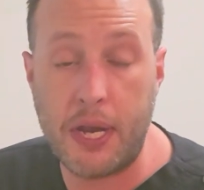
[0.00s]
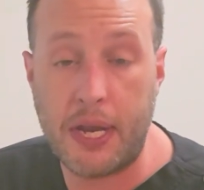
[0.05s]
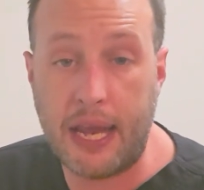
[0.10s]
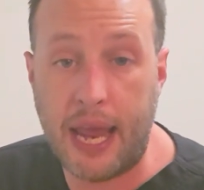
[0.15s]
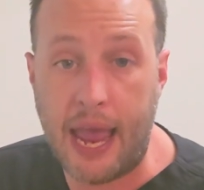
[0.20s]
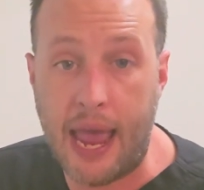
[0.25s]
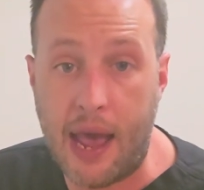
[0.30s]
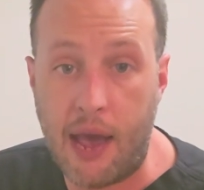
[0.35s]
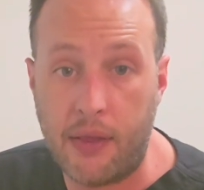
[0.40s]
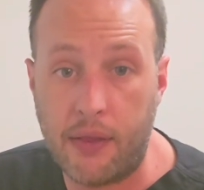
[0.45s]

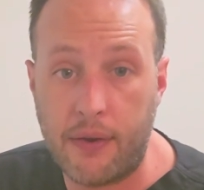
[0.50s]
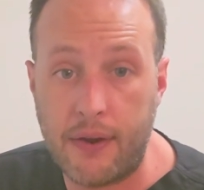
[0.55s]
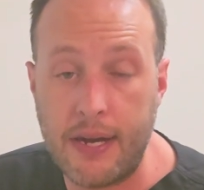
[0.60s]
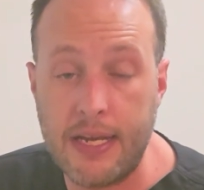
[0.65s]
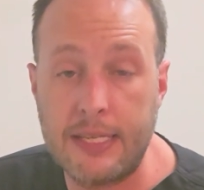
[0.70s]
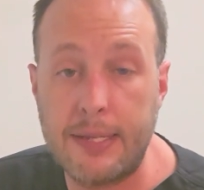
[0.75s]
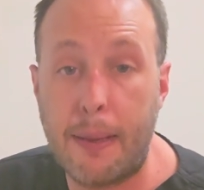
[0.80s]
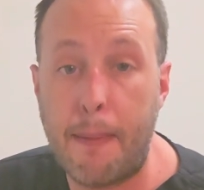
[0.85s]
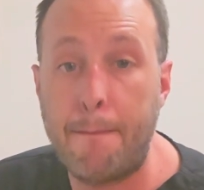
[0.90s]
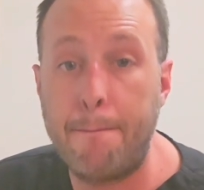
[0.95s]

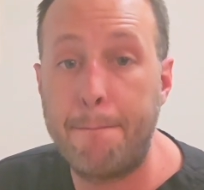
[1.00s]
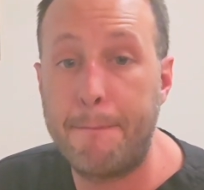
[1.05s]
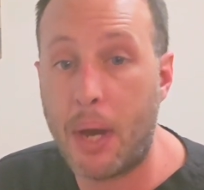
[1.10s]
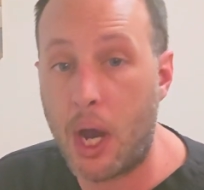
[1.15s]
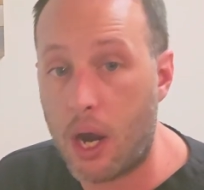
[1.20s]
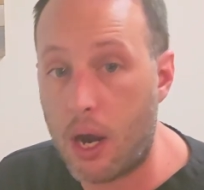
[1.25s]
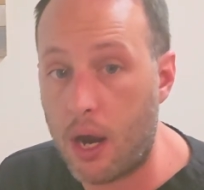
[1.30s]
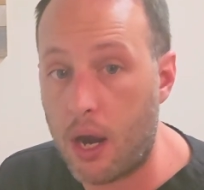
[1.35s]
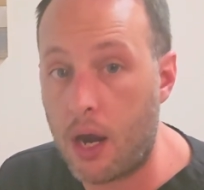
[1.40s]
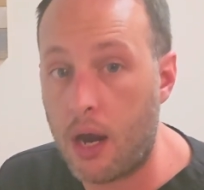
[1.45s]
calories
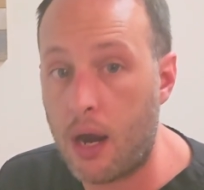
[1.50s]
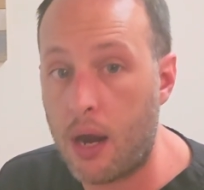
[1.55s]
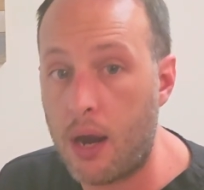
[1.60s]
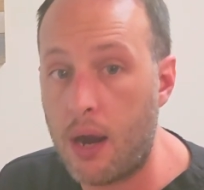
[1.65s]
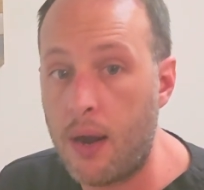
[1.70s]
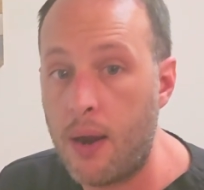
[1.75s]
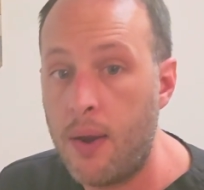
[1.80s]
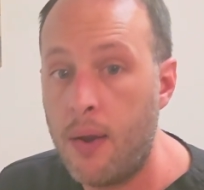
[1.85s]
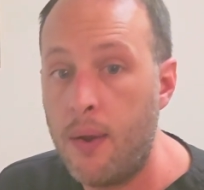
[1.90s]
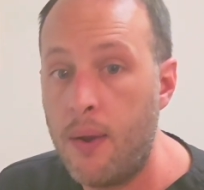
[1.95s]
per